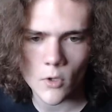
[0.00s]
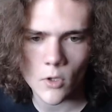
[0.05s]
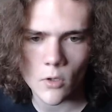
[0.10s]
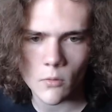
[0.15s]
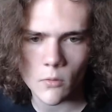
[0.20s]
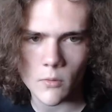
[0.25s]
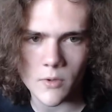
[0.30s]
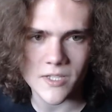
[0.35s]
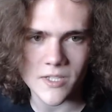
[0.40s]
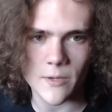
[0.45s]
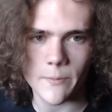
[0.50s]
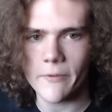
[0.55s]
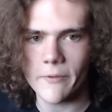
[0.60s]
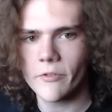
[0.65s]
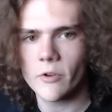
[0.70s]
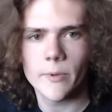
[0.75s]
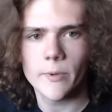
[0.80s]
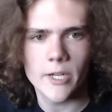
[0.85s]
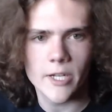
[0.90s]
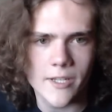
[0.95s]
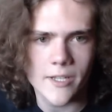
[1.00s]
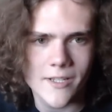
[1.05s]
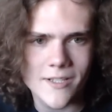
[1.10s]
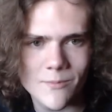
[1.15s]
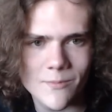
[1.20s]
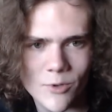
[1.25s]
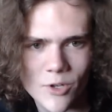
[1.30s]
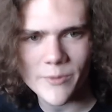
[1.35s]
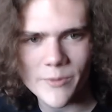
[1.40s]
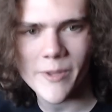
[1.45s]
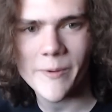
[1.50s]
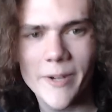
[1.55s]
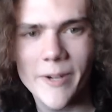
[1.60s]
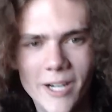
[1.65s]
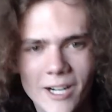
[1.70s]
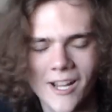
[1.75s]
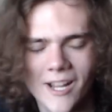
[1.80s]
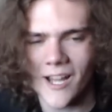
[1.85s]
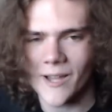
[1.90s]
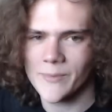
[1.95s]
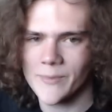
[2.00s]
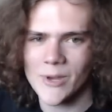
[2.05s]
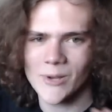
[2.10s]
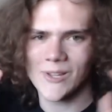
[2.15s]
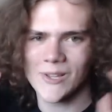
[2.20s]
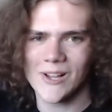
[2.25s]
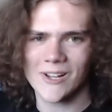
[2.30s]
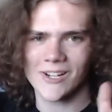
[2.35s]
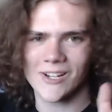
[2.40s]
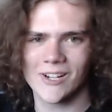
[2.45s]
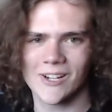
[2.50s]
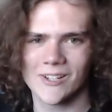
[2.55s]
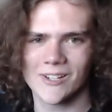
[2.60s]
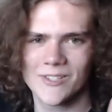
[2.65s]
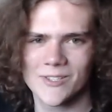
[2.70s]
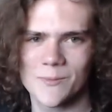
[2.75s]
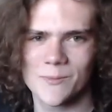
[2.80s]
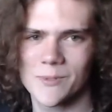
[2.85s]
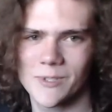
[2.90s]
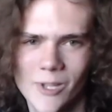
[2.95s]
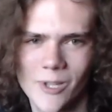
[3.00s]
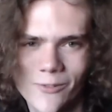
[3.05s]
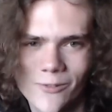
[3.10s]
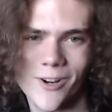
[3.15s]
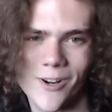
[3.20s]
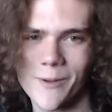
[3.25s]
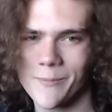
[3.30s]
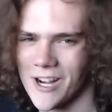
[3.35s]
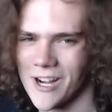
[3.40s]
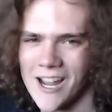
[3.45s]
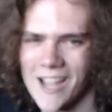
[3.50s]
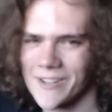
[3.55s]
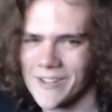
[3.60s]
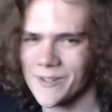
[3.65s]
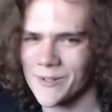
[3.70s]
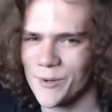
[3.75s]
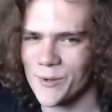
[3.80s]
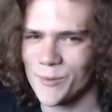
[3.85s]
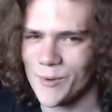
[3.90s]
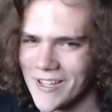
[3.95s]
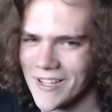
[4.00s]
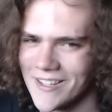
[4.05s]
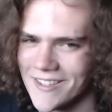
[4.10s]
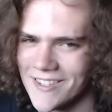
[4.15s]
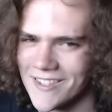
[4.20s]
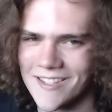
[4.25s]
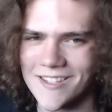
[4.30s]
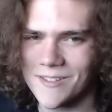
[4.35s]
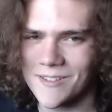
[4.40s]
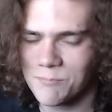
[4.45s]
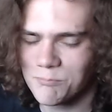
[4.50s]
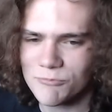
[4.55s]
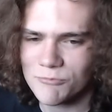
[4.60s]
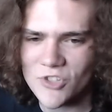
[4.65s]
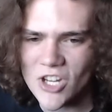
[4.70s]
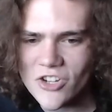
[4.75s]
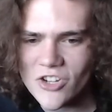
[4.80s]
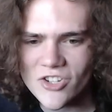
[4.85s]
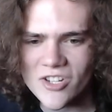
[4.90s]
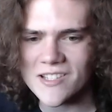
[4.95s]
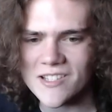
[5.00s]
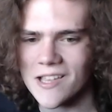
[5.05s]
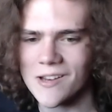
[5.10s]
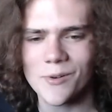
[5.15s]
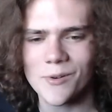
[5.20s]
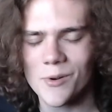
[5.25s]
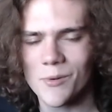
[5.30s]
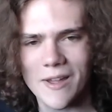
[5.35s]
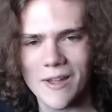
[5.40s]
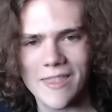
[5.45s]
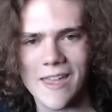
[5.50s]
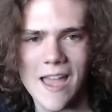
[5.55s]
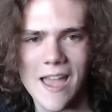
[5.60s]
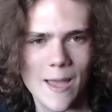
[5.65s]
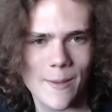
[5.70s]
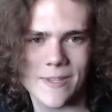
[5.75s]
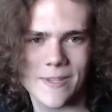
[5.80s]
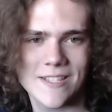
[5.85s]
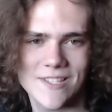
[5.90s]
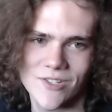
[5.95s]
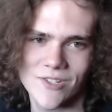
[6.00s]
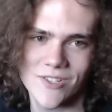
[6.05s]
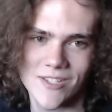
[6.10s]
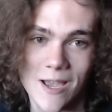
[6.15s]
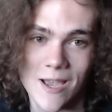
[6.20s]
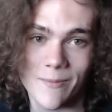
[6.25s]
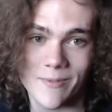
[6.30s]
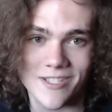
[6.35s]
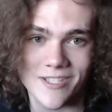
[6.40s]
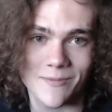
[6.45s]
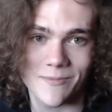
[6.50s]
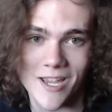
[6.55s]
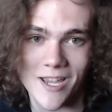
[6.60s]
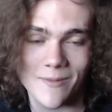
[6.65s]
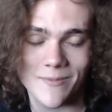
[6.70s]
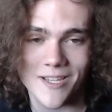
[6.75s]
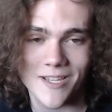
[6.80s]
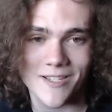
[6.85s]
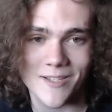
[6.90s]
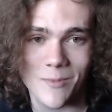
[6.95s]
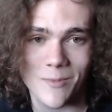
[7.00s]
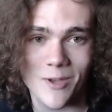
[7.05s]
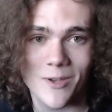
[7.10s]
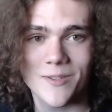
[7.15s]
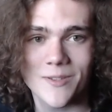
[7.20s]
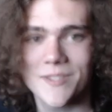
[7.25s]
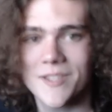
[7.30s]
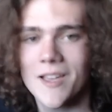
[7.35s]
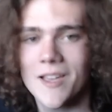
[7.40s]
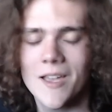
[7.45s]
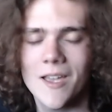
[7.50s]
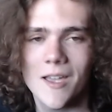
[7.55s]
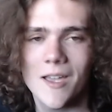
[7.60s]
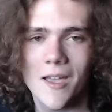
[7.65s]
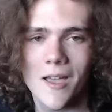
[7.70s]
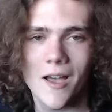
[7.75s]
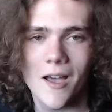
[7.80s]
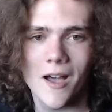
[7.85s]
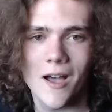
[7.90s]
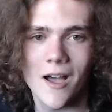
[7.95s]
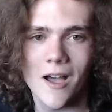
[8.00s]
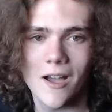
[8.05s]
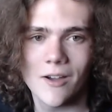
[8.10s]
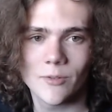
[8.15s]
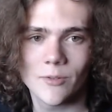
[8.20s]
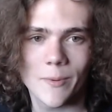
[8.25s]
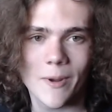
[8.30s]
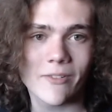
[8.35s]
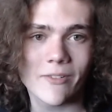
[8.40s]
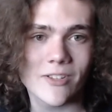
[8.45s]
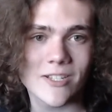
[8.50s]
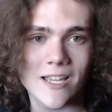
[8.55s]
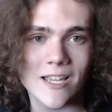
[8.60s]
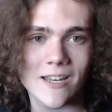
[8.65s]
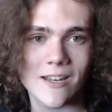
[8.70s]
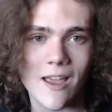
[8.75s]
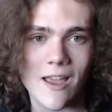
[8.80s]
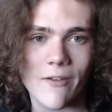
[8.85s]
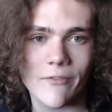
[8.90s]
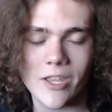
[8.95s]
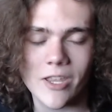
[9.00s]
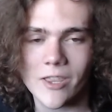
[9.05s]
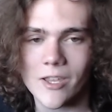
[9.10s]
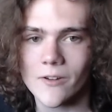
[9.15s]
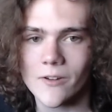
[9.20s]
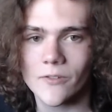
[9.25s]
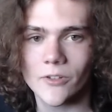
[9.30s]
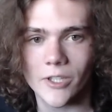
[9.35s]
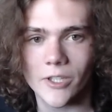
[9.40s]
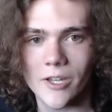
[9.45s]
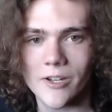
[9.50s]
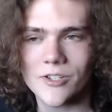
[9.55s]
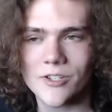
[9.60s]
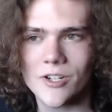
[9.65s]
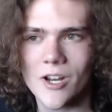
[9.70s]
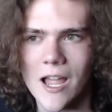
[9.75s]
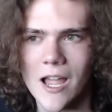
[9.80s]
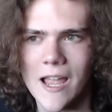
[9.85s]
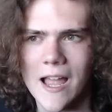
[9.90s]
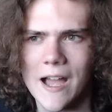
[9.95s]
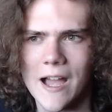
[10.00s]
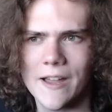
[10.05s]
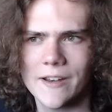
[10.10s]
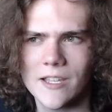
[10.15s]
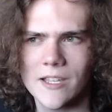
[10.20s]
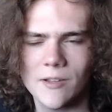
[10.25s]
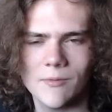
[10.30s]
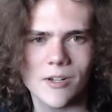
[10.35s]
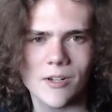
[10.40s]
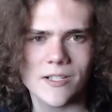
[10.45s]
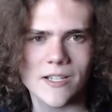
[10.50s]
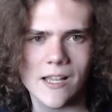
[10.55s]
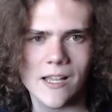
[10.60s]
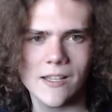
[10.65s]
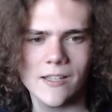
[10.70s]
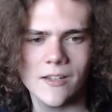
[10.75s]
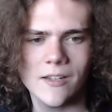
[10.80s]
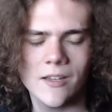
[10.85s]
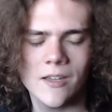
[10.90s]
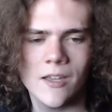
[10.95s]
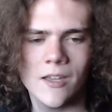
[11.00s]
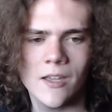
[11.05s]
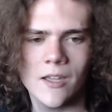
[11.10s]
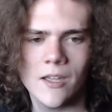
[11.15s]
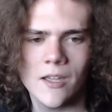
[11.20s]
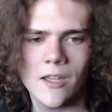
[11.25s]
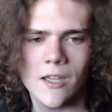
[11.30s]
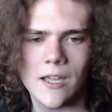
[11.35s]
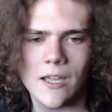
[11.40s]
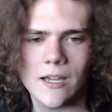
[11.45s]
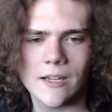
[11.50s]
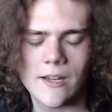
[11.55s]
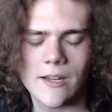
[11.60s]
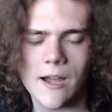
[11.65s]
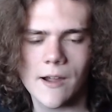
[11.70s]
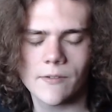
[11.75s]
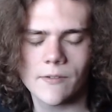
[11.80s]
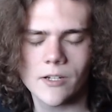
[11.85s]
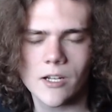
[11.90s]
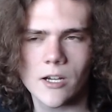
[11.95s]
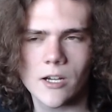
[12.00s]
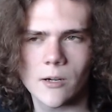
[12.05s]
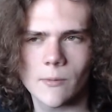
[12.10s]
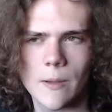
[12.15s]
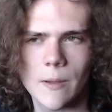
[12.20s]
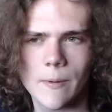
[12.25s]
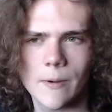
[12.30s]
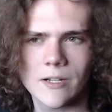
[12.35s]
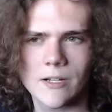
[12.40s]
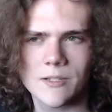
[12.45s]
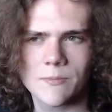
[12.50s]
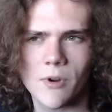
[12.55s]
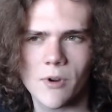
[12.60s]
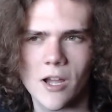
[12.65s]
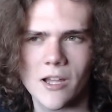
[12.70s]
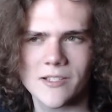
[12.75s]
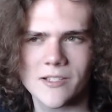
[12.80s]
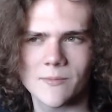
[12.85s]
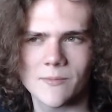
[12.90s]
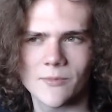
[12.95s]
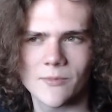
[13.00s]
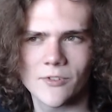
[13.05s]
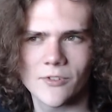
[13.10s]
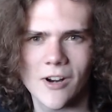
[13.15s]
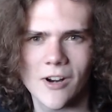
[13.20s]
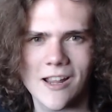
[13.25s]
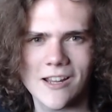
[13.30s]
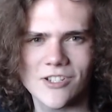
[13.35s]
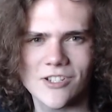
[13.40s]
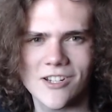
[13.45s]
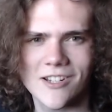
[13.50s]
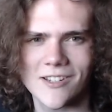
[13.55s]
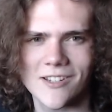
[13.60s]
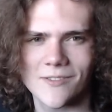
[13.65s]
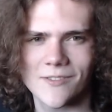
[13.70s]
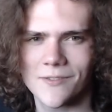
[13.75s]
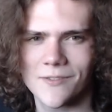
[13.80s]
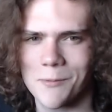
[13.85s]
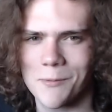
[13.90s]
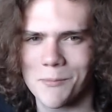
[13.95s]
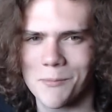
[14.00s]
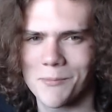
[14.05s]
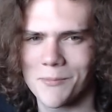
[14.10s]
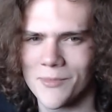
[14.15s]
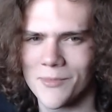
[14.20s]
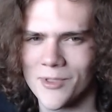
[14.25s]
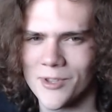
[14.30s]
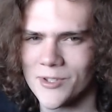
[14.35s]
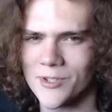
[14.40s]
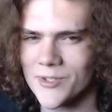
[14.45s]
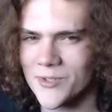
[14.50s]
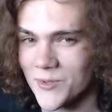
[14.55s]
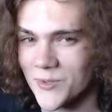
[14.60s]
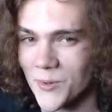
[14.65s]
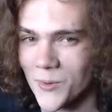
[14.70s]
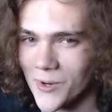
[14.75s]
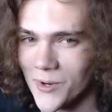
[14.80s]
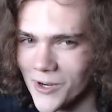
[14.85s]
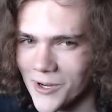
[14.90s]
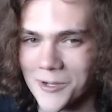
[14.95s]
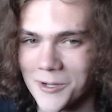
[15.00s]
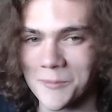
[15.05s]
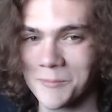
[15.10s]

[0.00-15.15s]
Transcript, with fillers: What's up everybody, it's your boy Meme here. I'm no longer super low frame rate. I don't know what the change is, I don't know why that happens, it just happens sometimes I suppose. Uh, for breakfast I didn't have anything, for lunch I had quinoa salad, and uh, for dinner my parents bought some fried chicken from the store.